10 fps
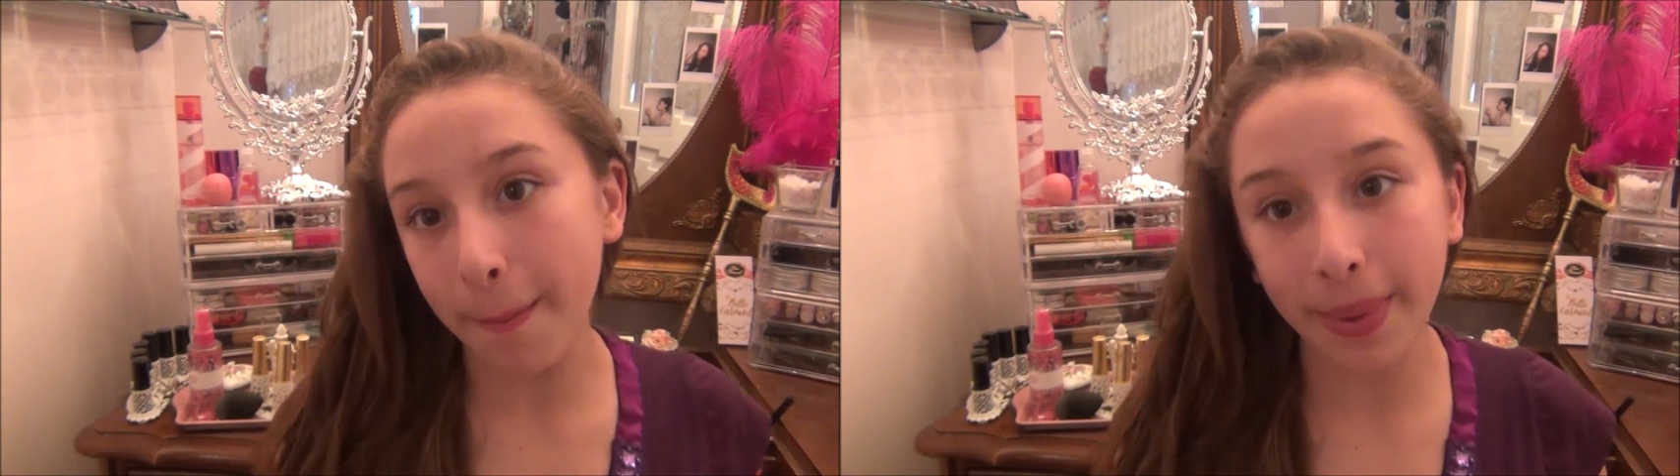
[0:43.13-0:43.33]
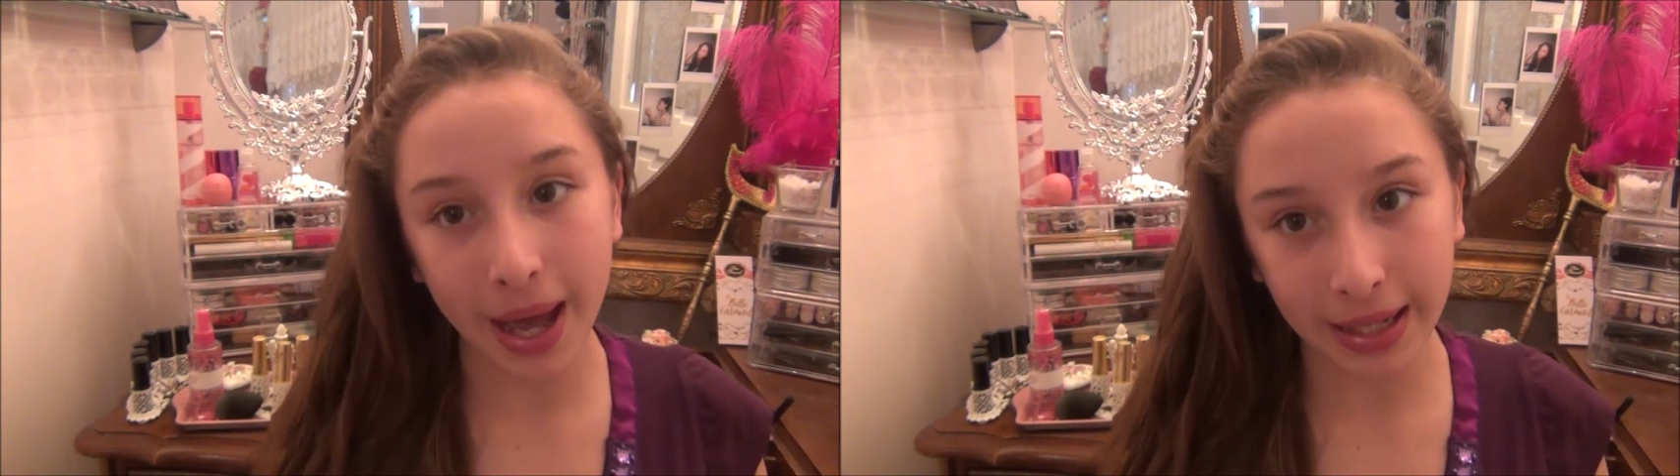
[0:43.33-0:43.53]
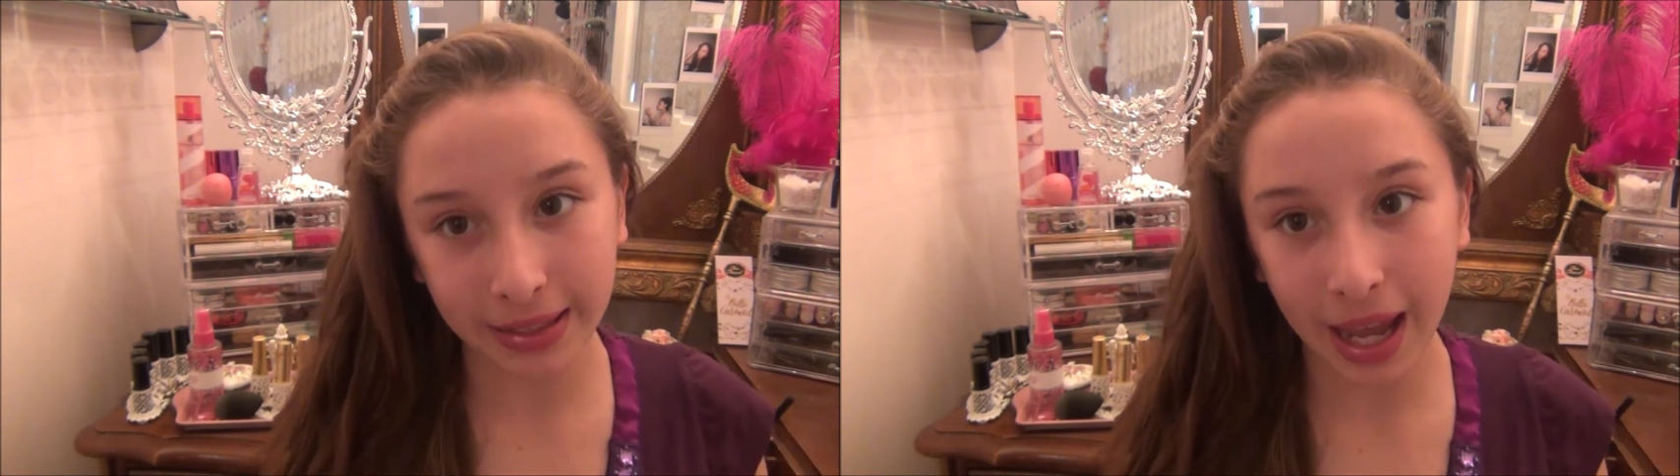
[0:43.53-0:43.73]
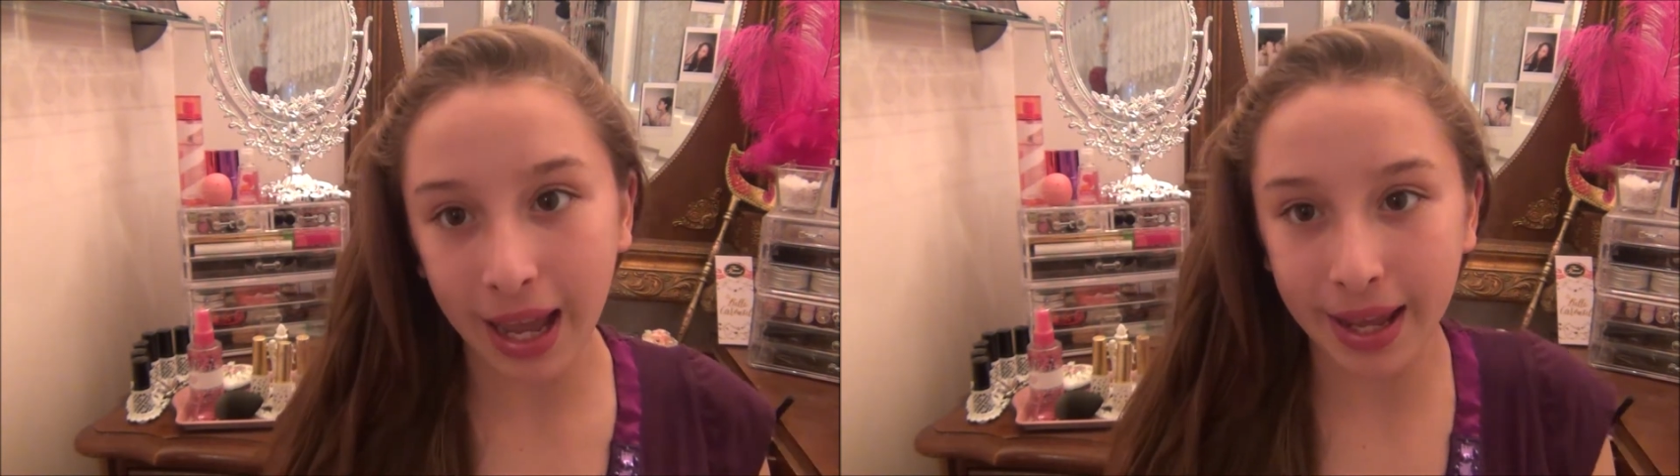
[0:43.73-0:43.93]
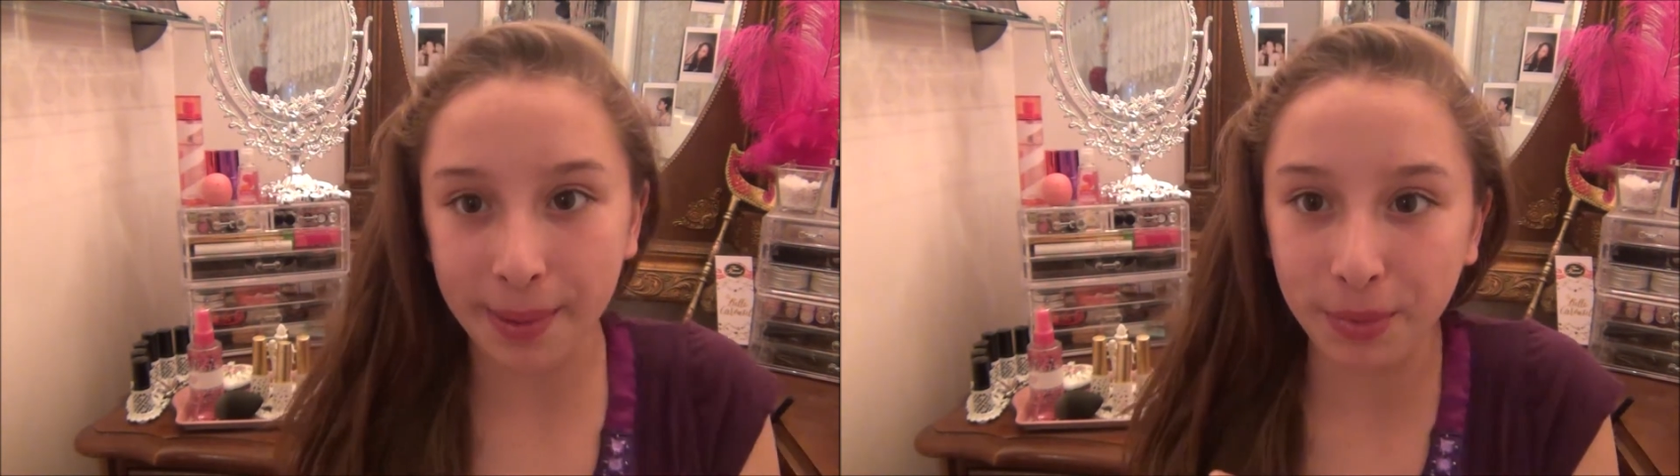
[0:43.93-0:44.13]
but I
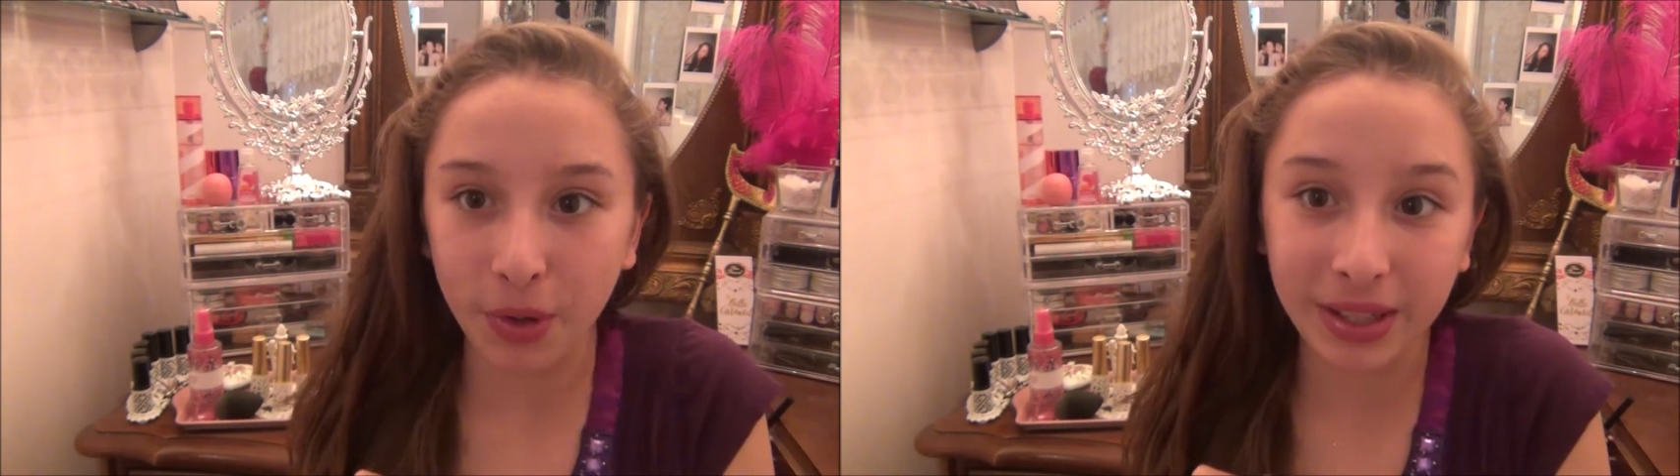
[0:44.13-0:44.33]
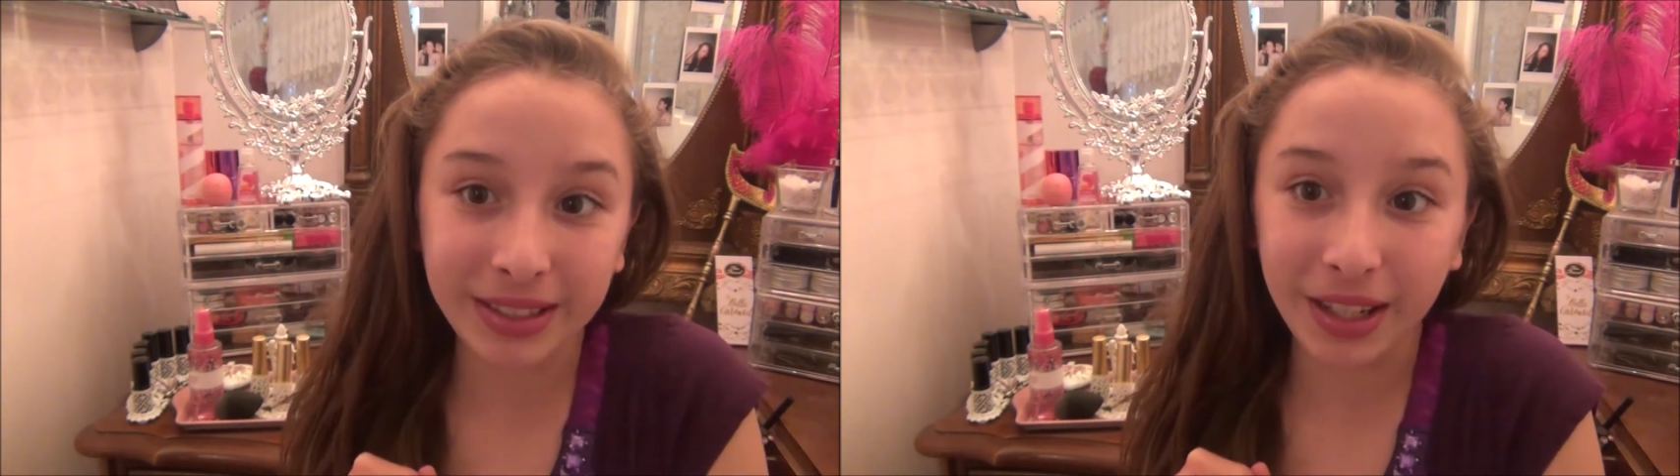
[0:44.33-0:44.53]
am going to